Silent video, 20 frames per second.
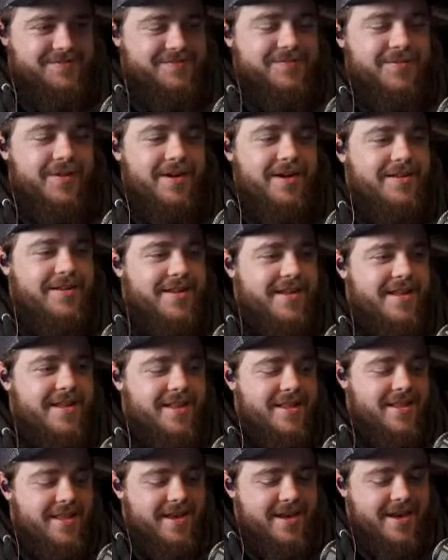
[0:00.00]
Well,
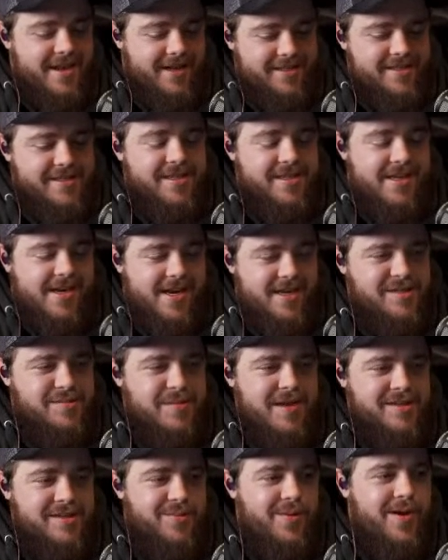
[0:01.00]
the next
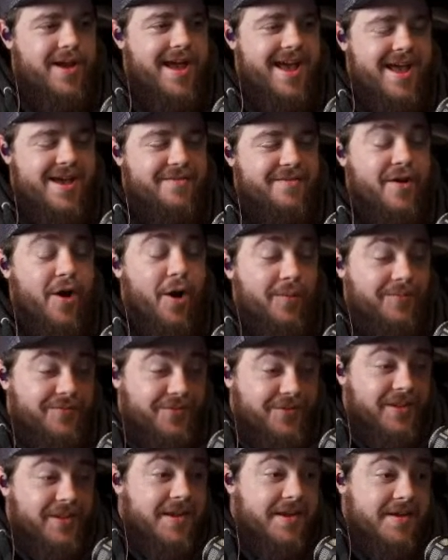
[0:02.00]
space we'll have,
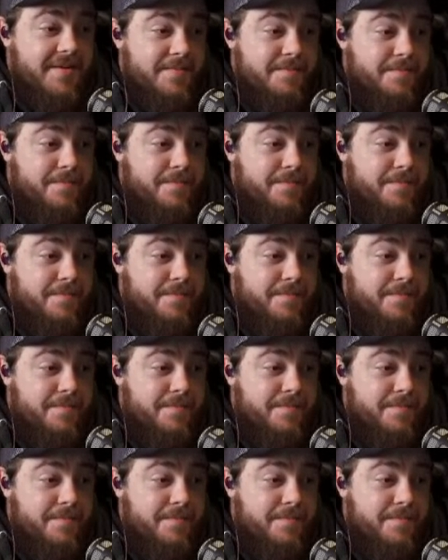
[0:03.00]
hopefully